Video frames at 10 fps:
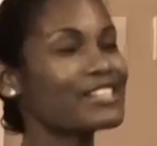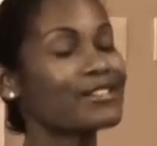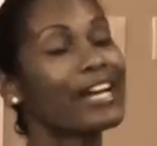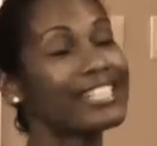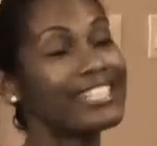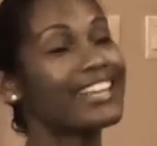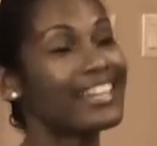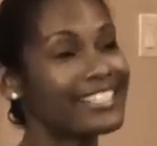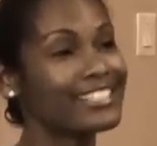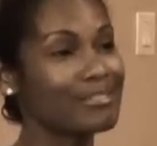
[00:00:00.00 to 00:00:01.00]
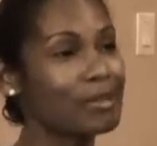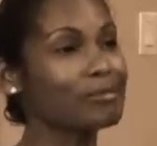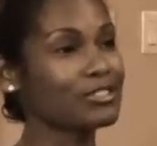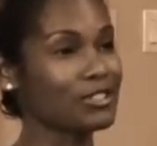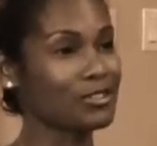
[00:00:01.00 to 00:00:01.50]
So I need to be
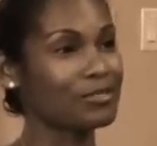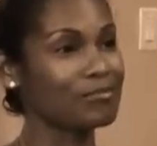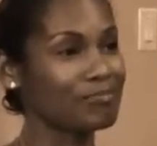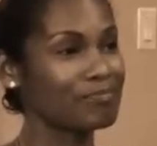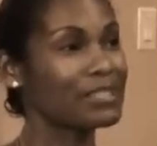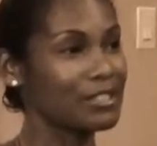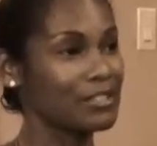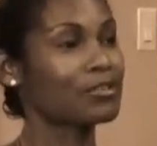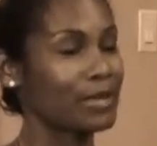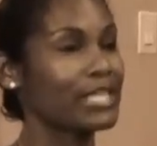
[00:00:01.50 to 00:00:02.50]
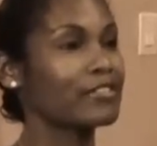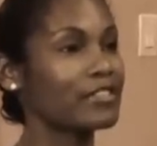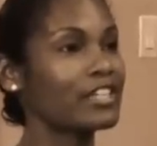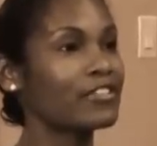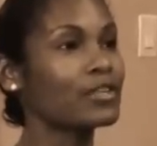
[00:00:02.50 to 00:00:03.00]
able to be
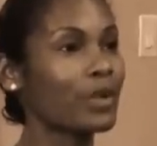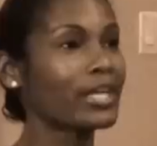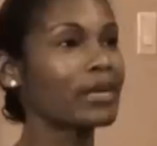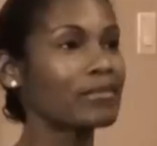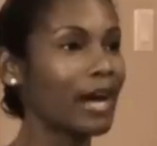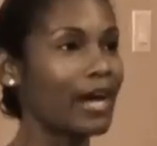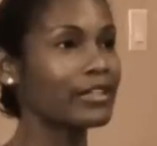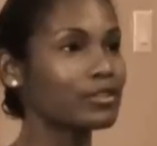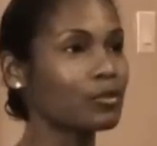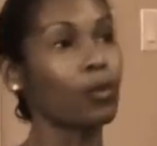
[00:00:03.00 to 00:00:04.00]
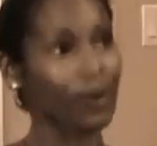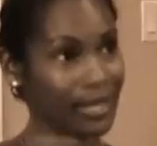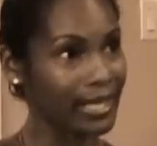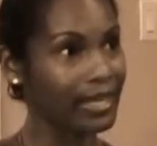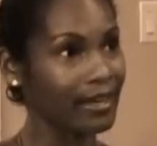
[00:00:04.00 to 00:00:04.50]
creative even when I'm not
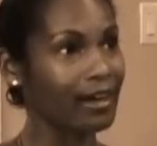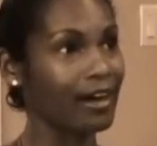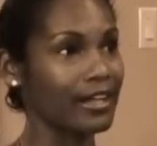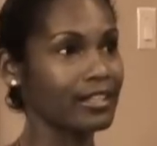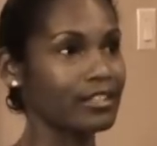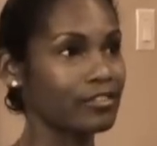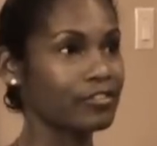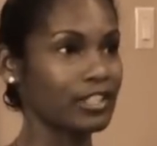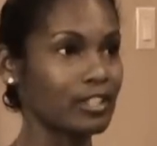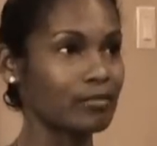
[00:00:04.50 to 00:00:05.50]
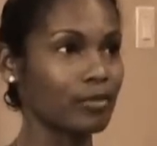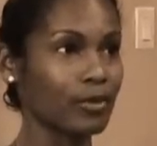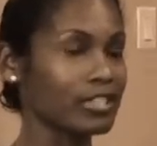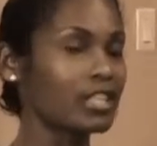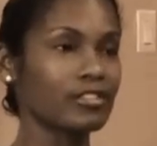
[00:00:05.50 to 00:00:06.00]
working on a film
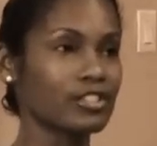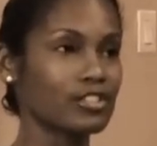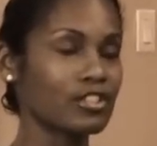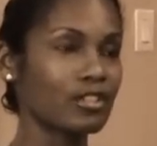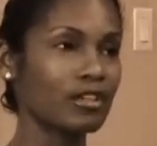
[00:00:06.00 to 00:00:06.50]
or a television show.